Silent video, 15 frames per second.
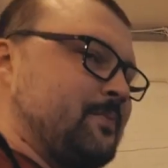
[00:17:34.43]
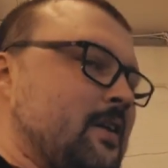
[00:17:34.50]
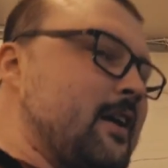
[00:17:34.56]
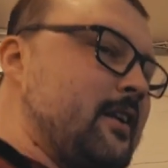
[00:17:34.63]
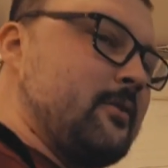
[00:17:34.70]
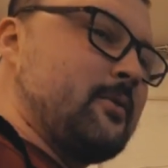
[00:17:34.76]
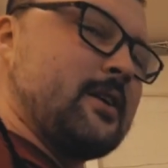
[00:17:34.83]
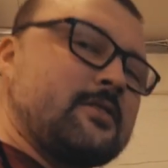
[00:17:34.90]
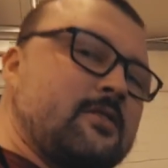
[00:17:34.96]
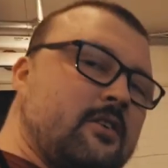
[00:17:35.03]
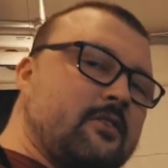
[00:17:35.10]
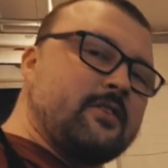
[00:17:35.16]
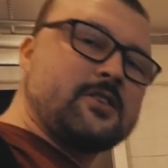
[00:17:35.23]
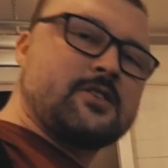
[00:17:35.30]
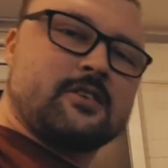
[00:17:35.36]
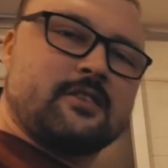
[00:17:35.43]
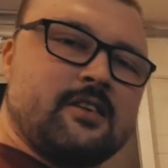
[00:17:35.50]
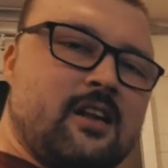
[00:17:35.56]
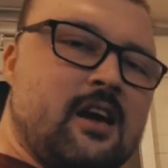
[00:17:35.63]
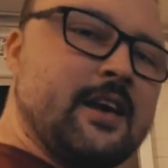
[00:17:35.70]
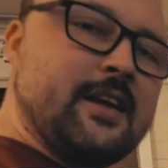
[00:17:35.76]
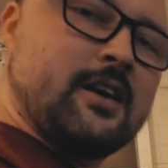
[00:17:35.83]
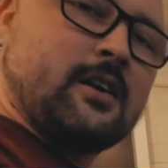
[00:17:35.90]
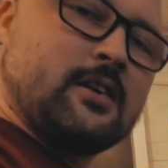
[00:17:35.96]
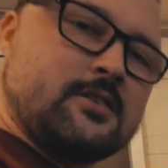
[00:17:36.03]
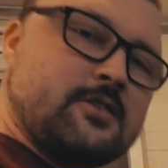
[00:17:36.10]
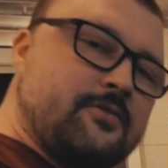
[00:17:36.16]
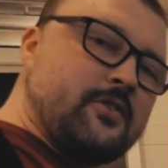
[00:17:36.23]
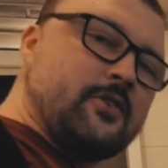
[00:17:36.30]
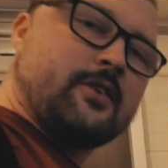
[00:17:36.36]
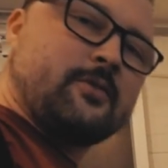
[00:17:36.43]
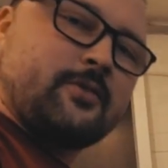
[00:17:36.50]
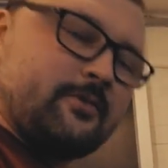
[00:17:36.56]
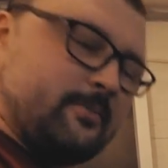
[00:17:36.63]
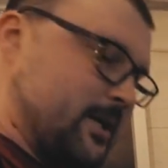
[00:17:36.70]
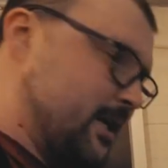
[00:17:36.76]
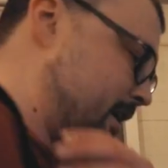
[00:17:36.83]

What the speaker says: Anyway, it's got Richard the Lionheart, it's rooting for me.